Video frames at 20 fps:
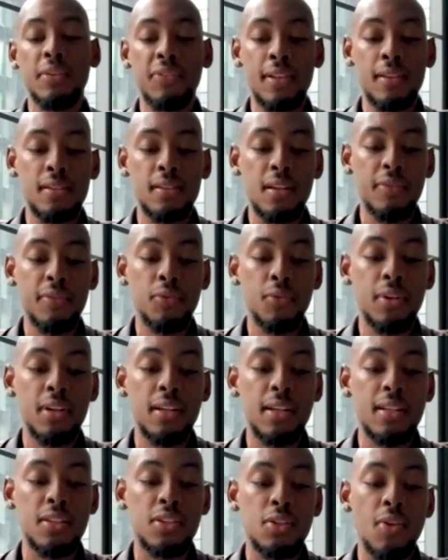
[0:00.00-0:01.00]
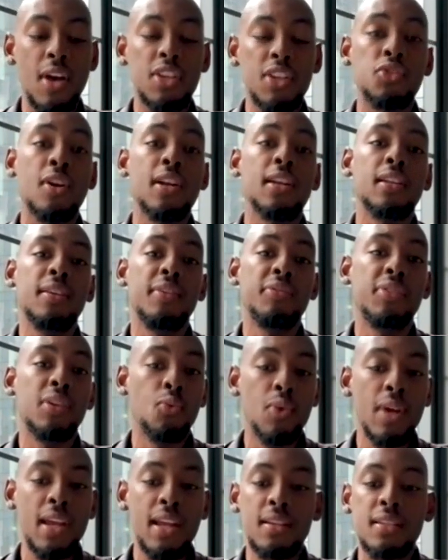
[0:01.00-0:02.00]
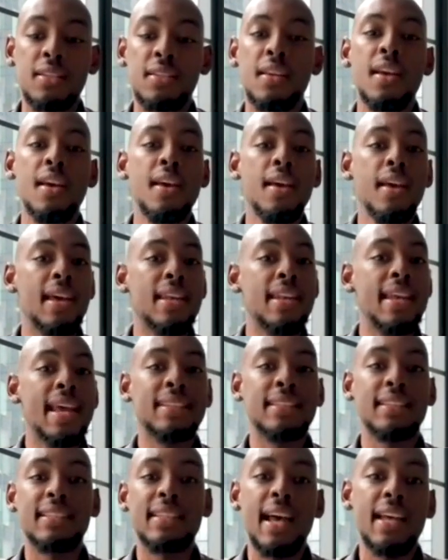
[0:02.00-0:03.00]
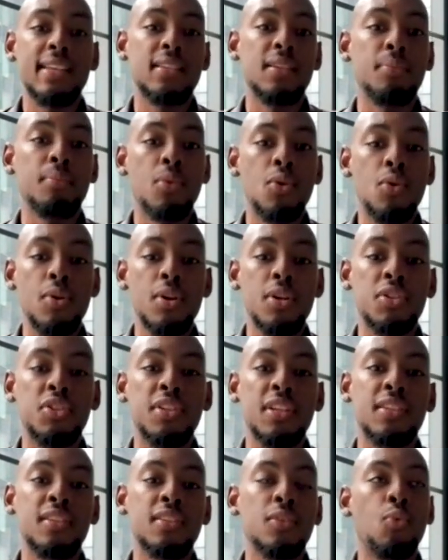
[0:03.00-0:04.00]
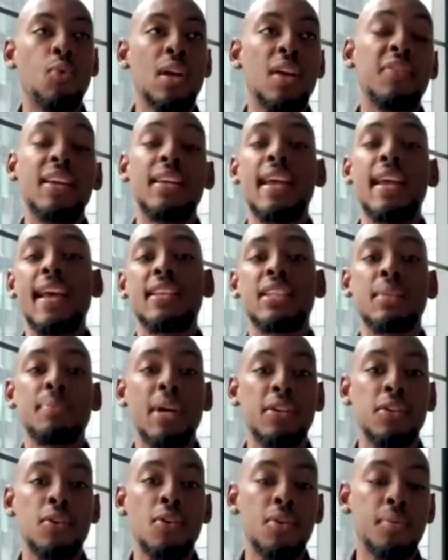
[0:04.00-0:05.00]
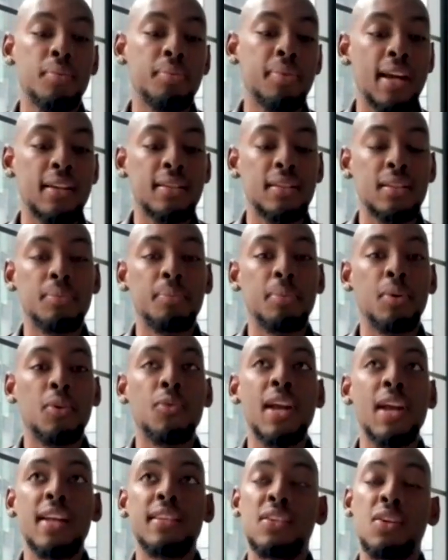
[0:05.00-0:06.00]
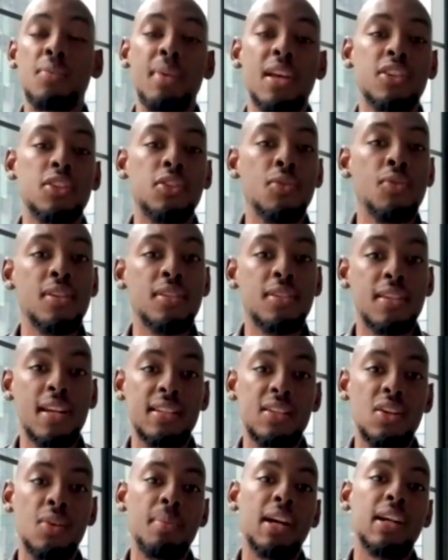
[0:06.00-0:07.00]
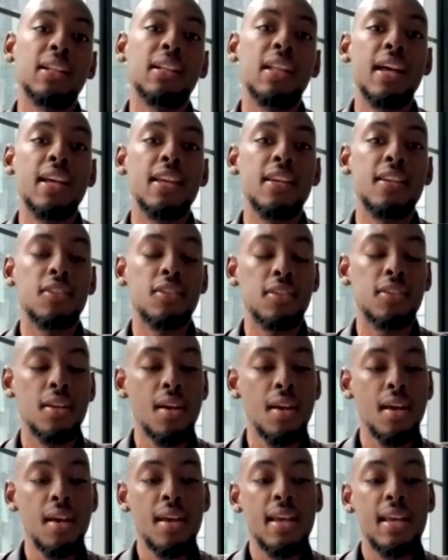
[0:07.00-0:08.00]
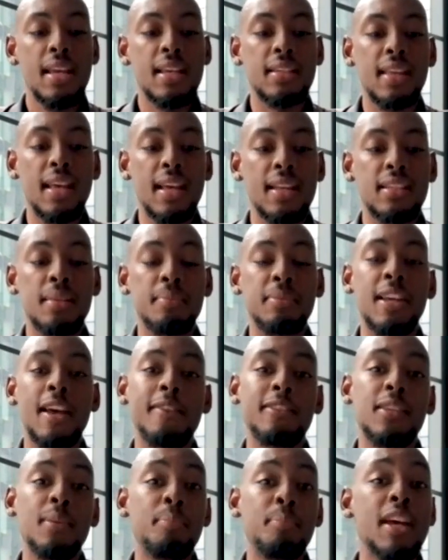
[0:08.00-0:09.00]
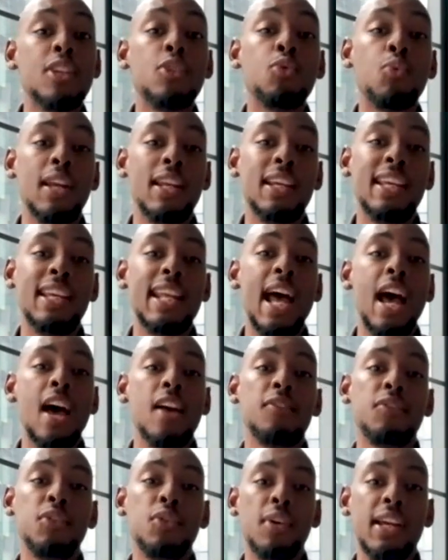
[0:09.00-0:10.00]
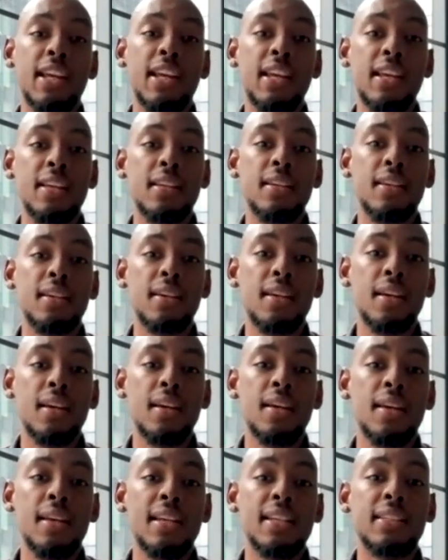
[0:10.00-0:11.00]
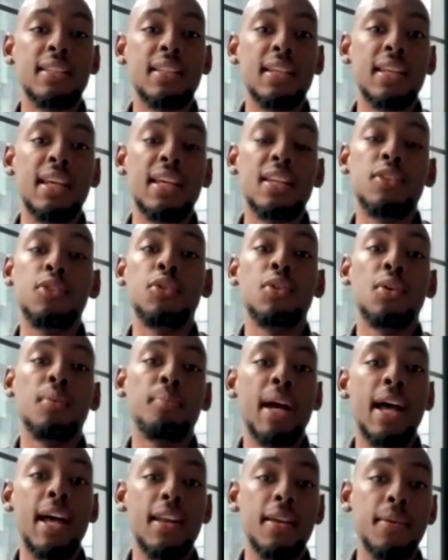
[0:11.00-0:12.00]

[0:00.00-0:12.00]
it. I really fell in love with it. And so I started lifting weights and exercising more just as a way of enhancing my yoga practice. But what I tell my students and I tell my clients is that sometimes the best way to get out of your head is to get into